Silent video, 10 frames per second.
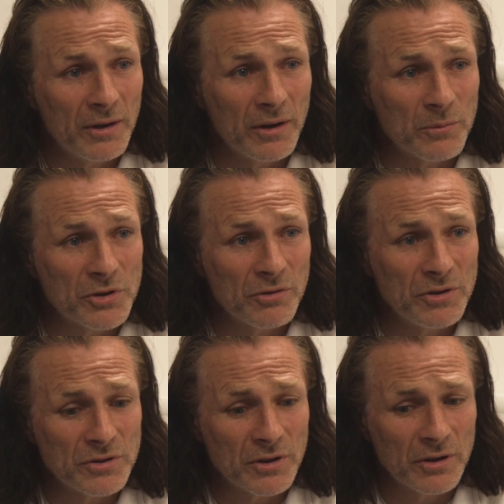I'm sure
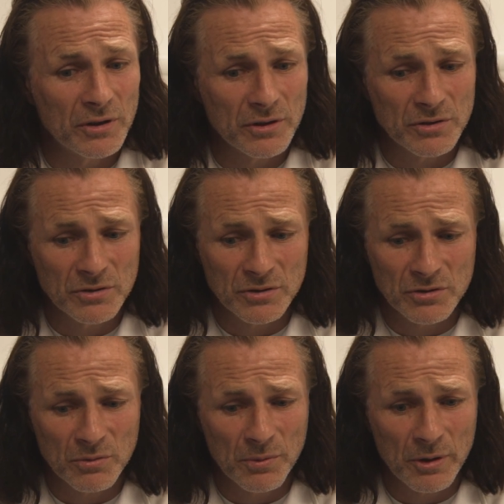he's going
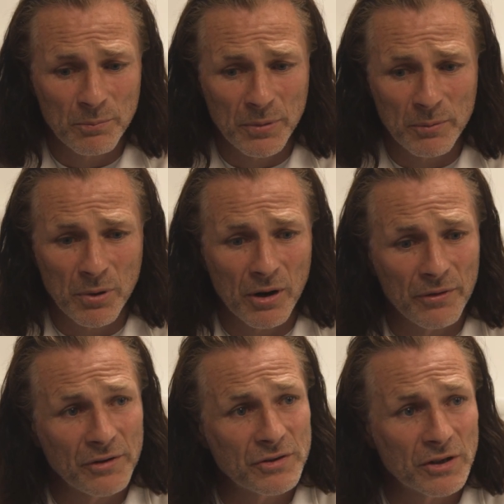to play a big part
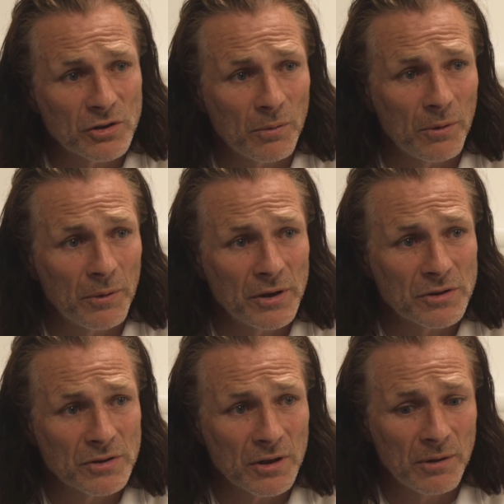in these next couple of
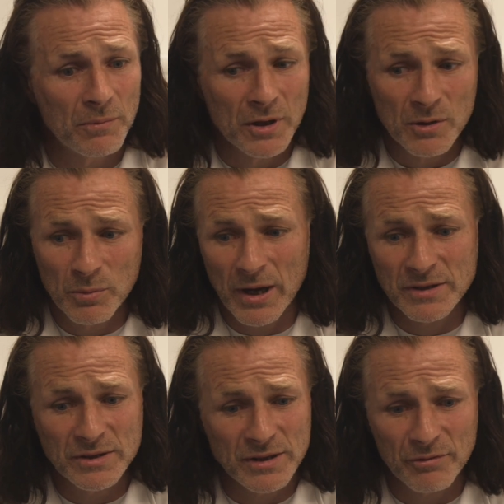weeks. But
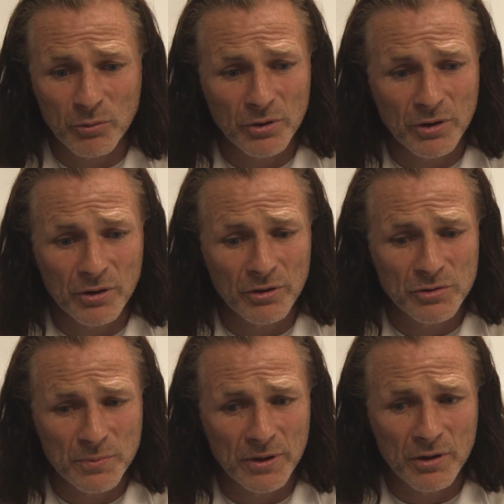as is everyone, you know,
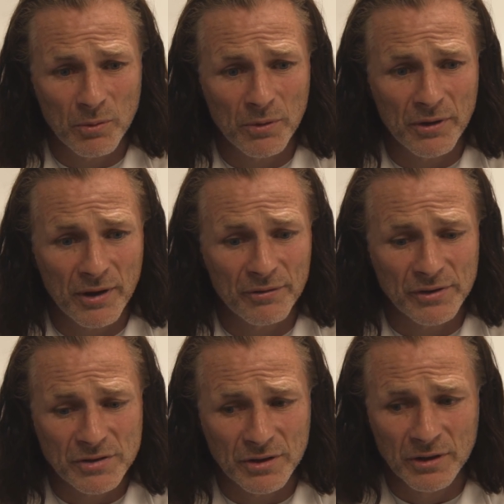there's been a couple that I've
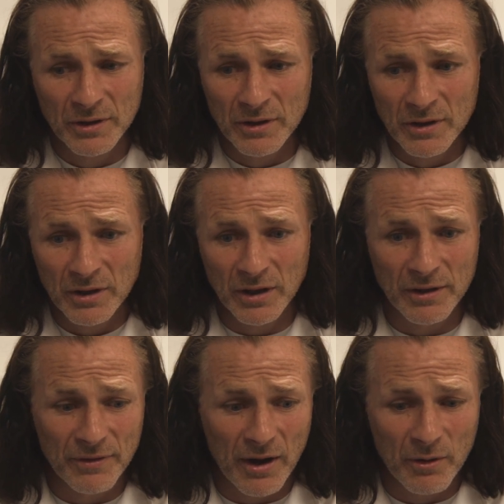had to
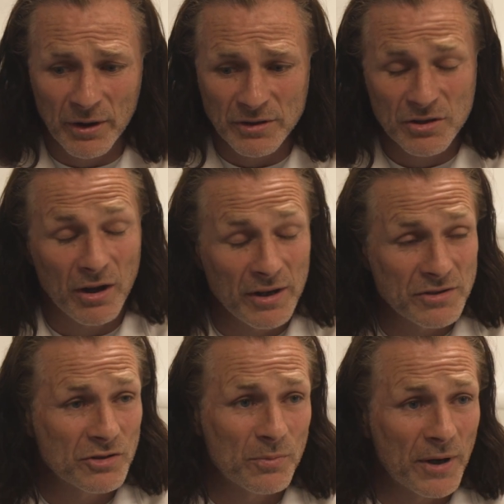leave out, and it's not
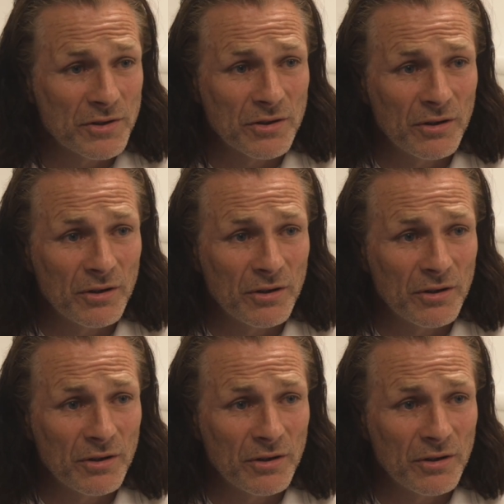easy as a manager.